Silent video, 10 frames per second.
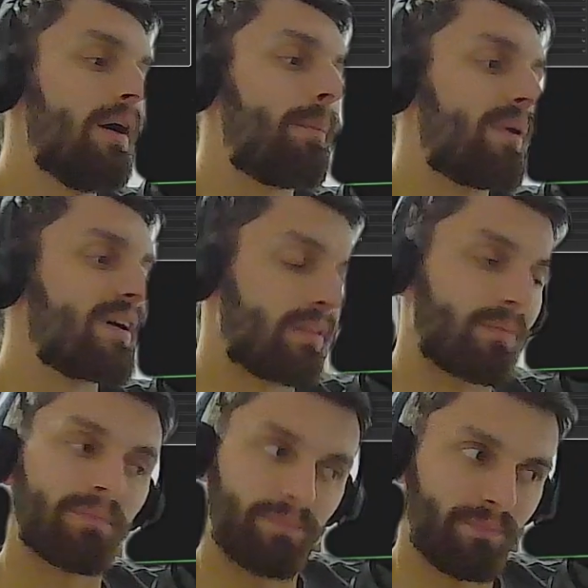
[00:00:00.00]
But
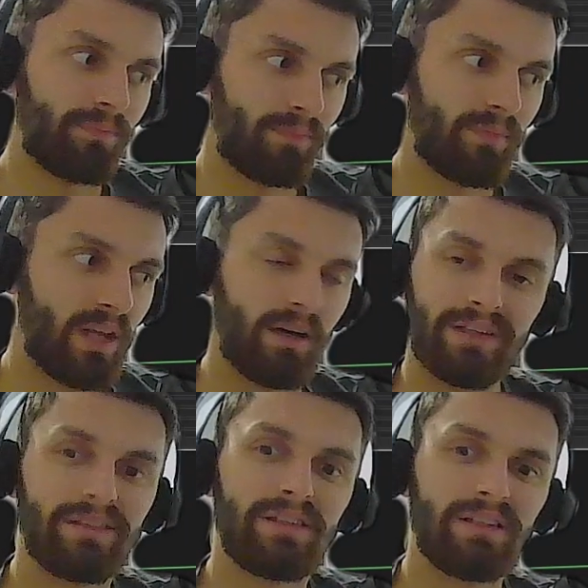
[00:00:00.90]

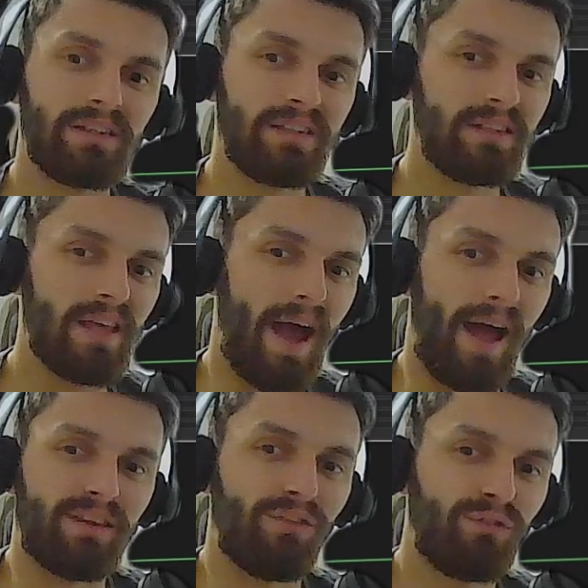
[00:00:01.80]

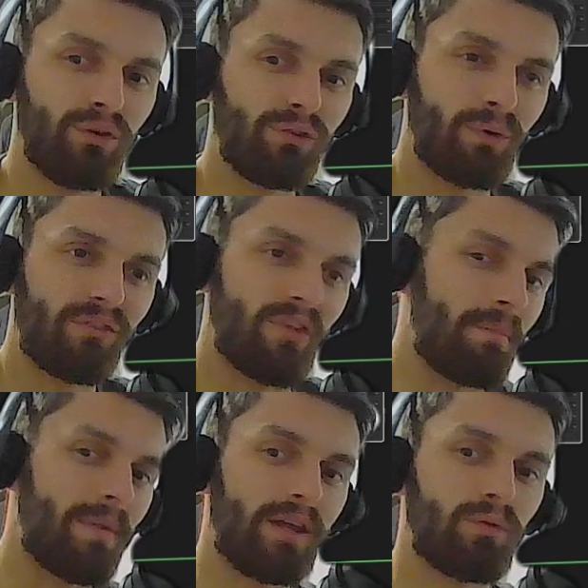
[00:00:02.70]
yeah, the fuse was the
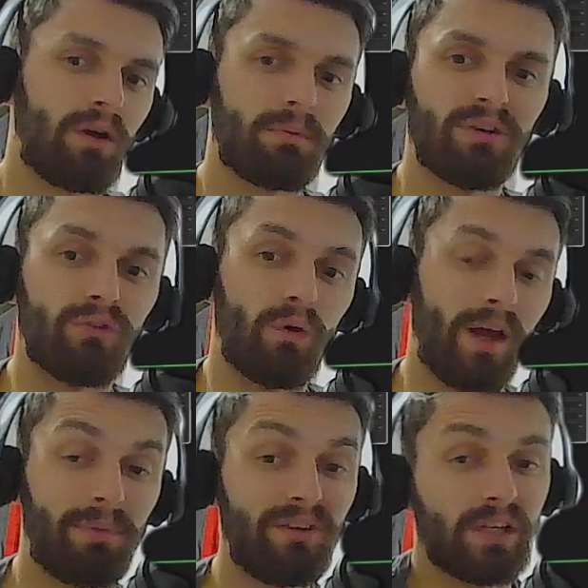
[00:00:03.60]
main one before.
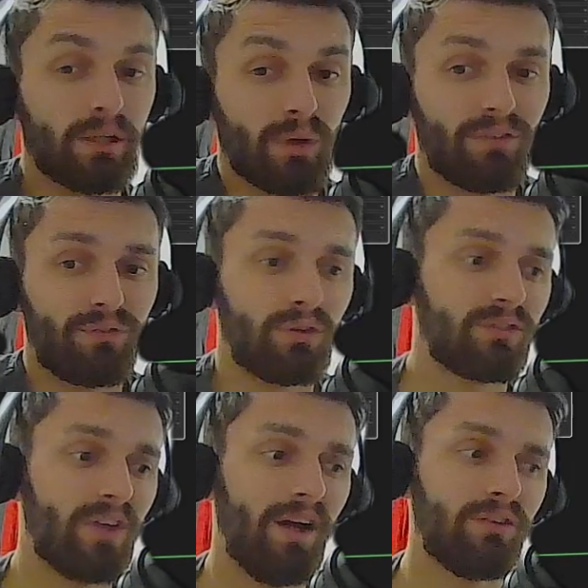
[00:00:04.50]
And basically what the fuse
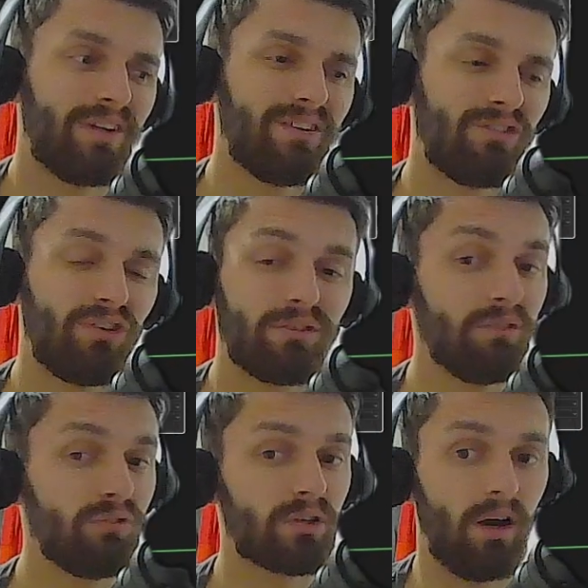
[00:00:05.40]
does is just
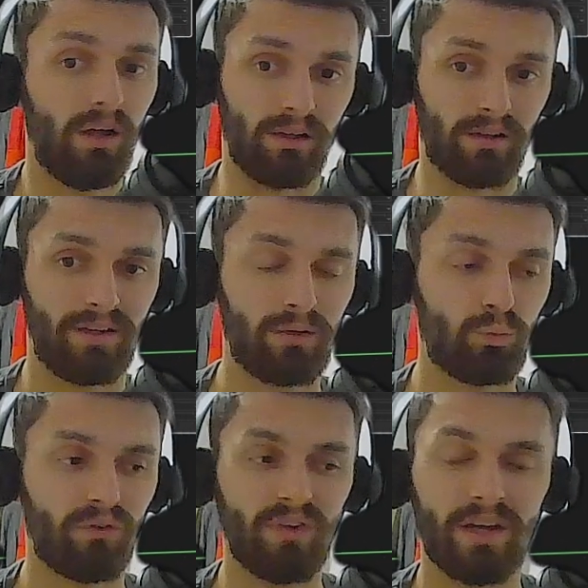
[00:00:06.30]
give you color. It
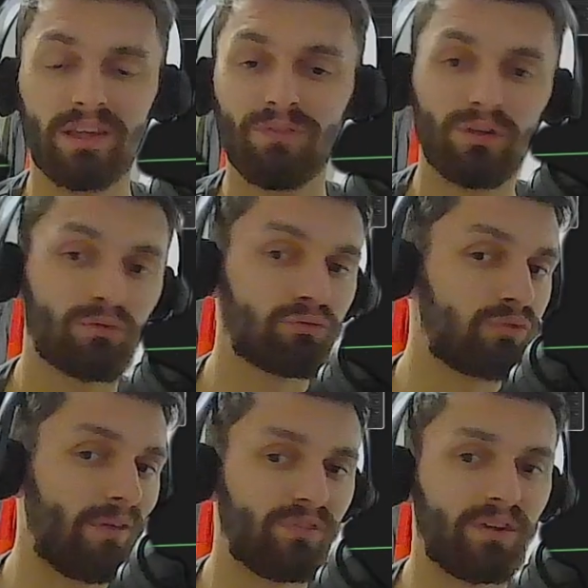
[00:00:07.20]
was not giving you
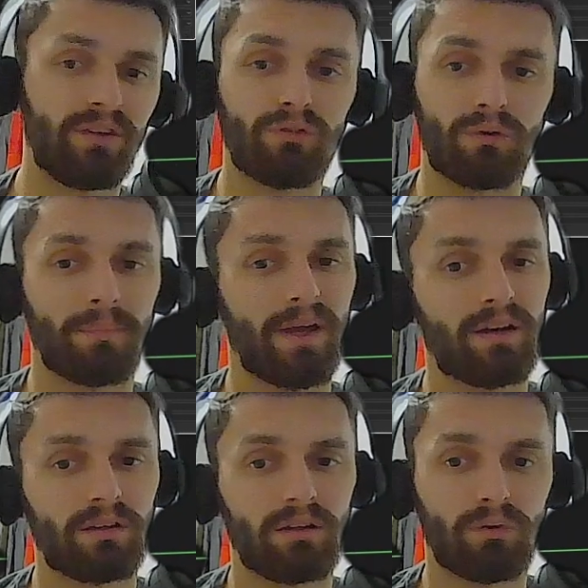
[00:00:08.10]
roughness or
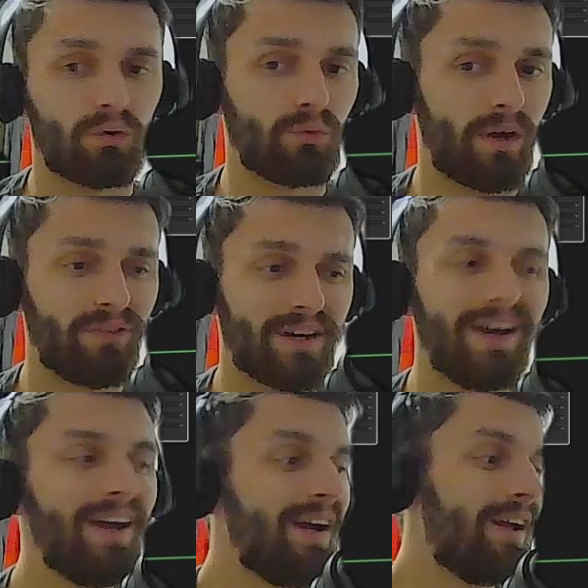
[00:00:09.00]
metal or whatever.
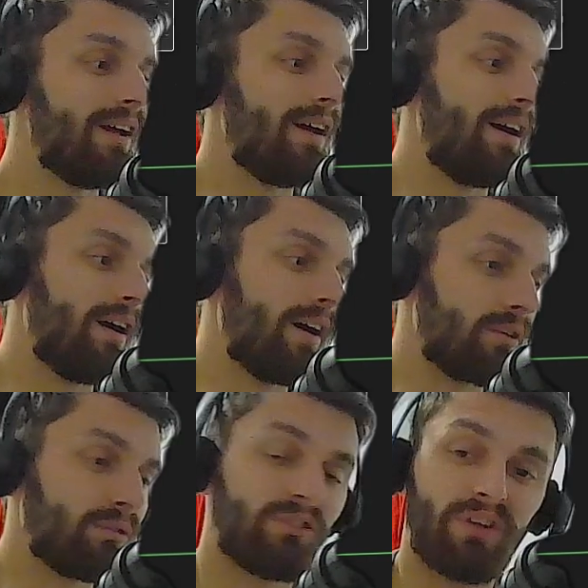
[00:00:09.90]

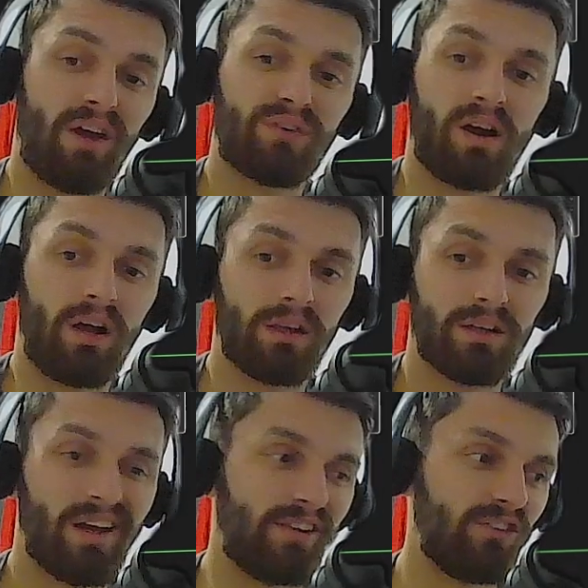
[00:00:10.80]
You would just have
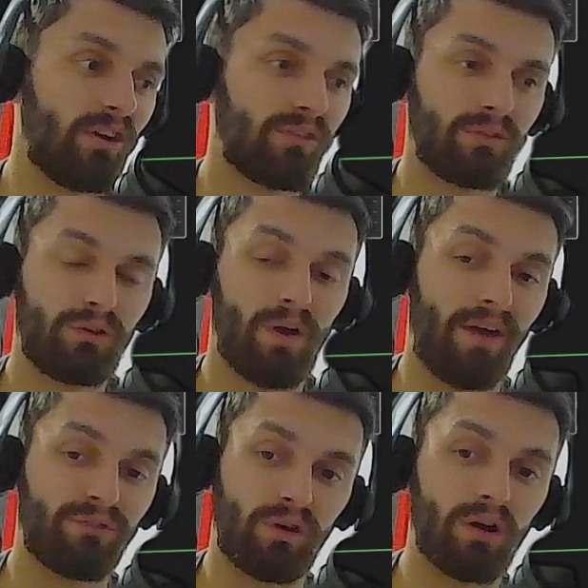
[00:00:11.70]
color and just you
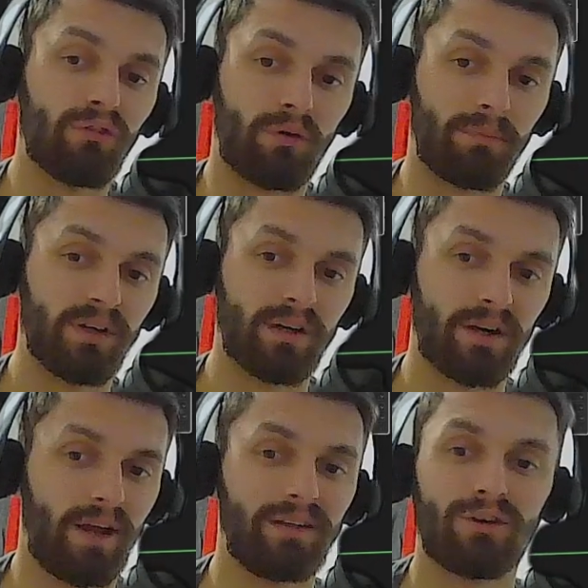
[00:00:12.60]
have to go from there
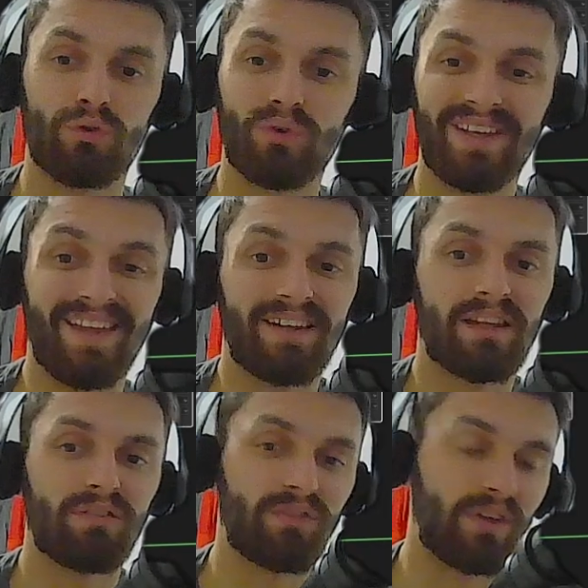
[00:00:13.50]
and create
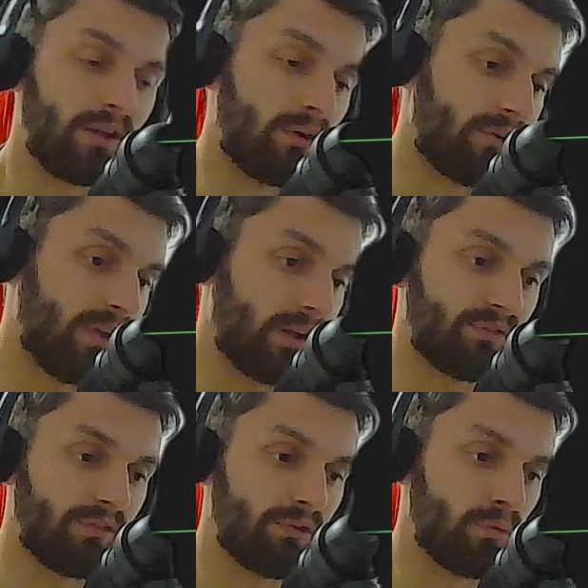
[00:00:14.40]
everything
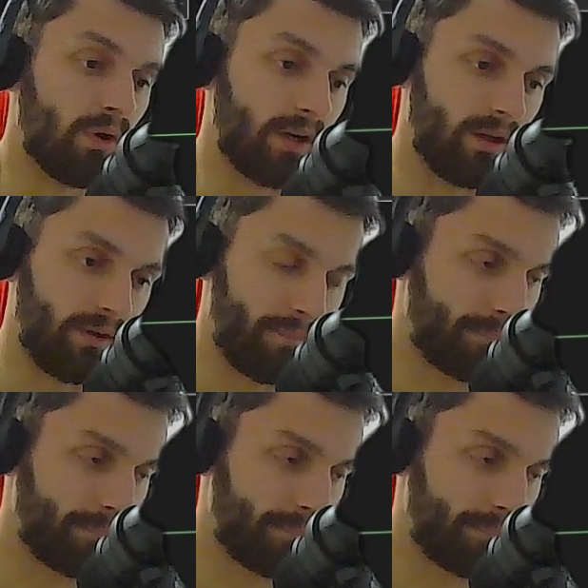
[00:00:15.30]
yourself if you wanted it.